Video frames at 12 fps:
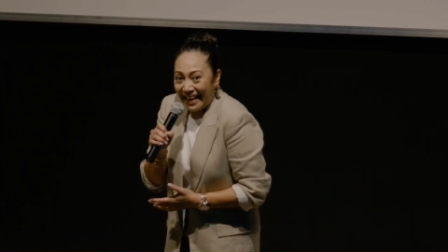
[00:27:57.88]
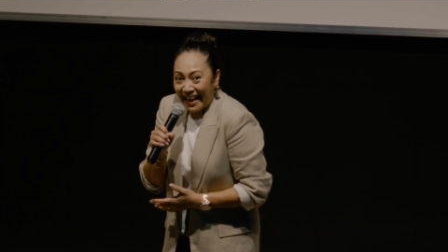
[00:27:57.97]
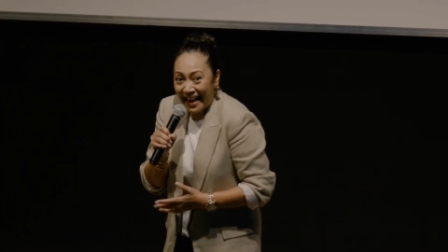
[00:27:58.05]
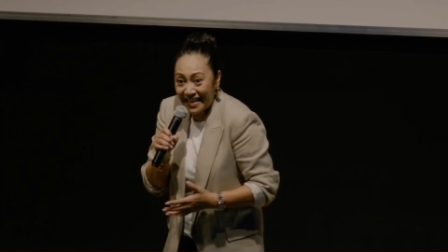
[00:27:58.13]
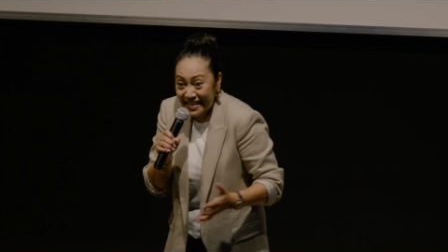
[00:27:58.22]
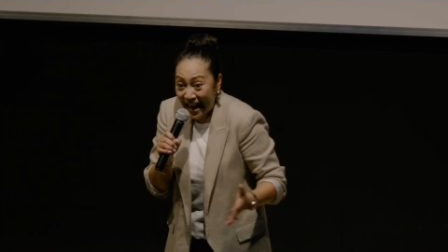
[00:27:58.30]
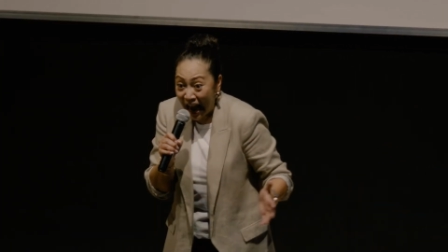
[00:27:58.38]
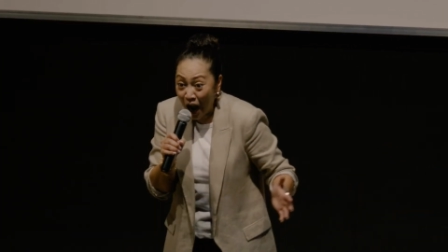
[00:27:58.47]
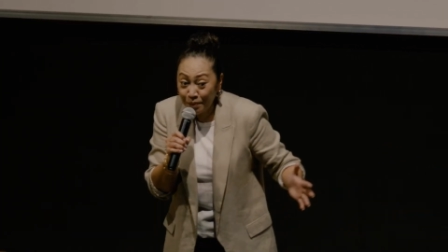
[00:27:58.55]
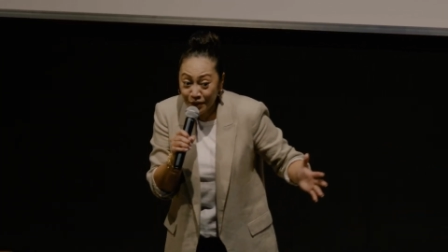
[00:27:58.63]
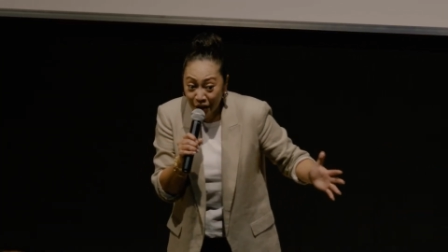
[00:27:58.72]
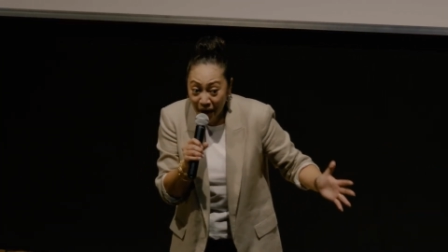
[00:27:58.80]
has
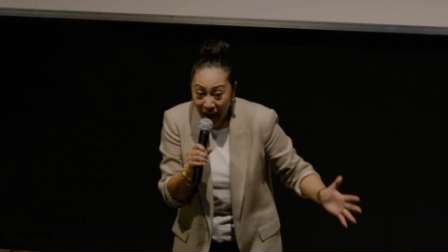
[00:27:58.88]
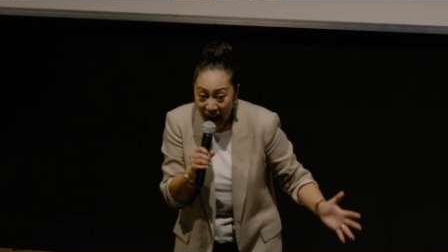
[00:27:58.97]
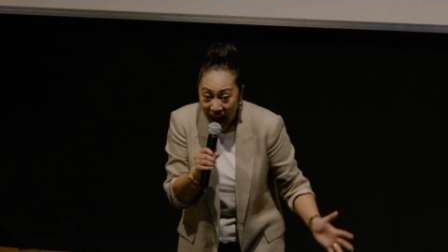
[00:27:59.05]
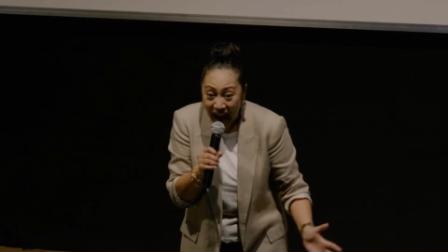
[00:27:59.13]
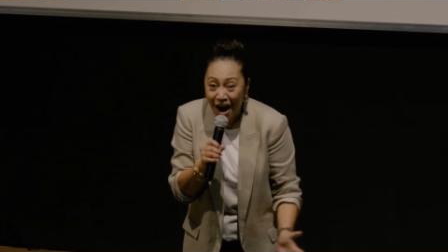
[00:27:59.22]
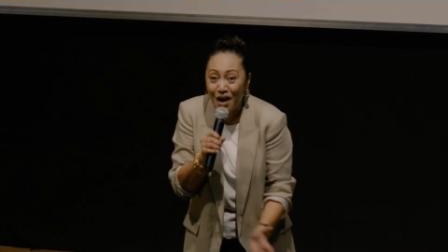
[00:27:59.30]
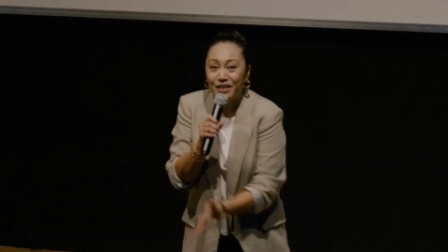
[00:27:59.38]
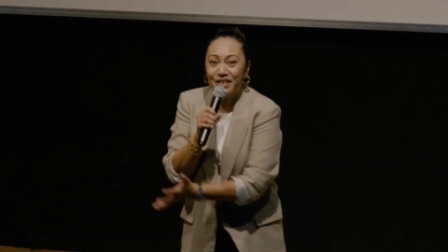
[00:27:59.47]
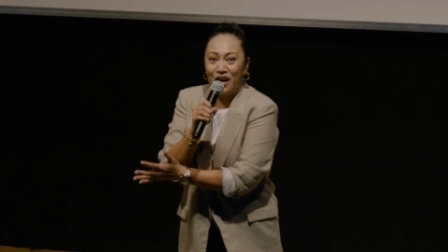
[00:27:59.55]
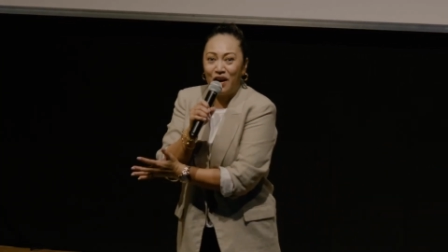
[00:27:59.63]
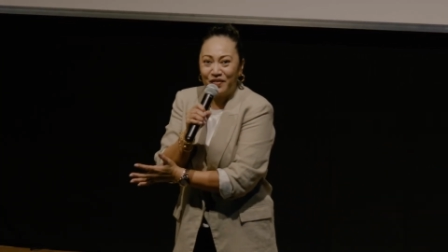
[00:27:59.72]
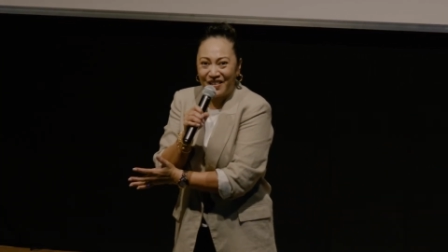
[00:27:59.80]
helped her out
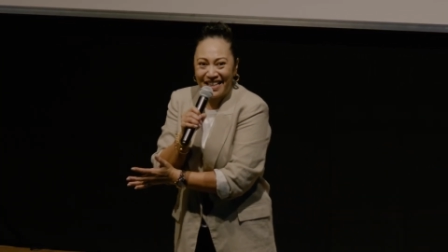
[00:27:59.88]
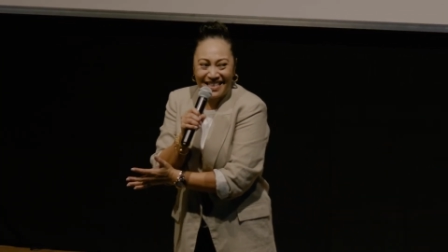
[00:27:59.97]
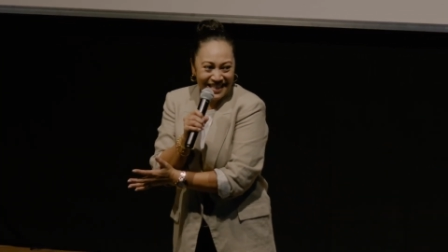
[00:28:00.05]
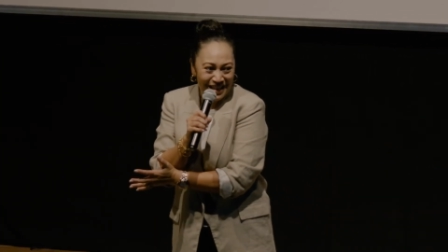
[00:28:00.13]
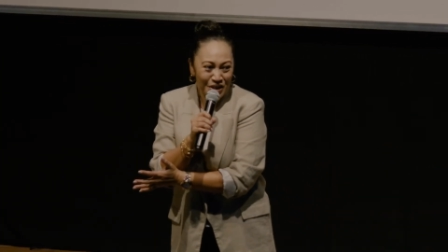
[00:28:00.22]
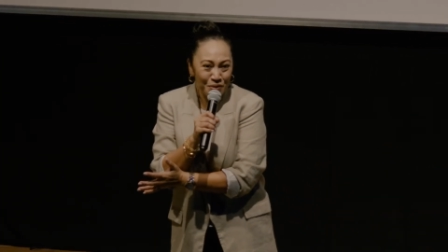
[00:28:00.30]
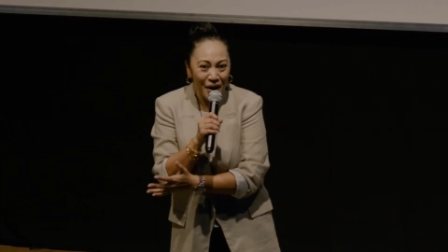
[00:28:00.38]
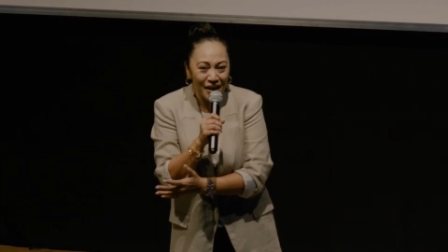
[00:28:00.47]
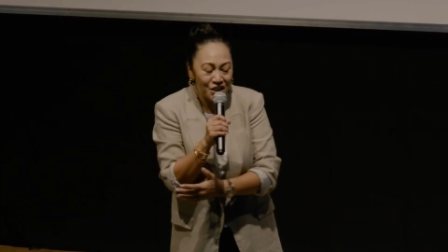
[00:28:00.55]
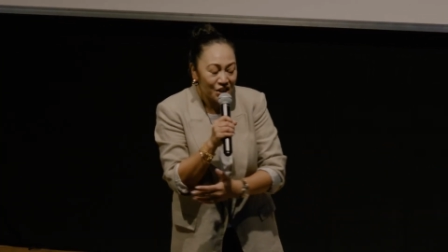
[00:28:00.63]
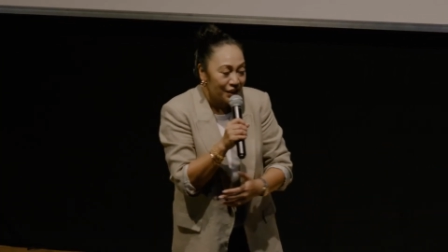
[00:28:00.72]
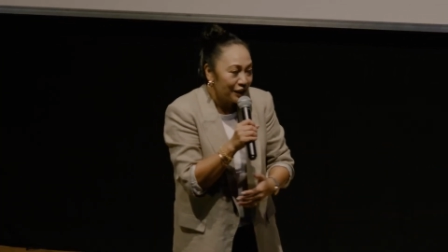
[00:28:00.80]
of this
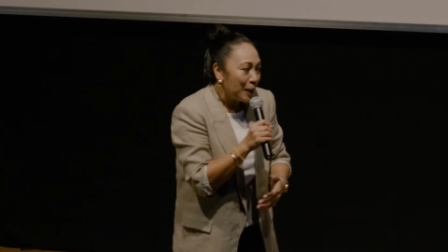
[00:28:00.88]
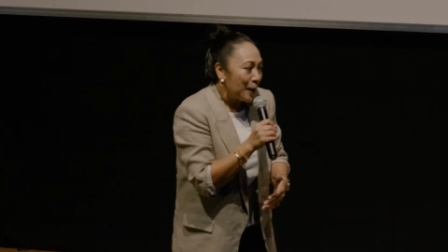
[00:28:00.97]
situation.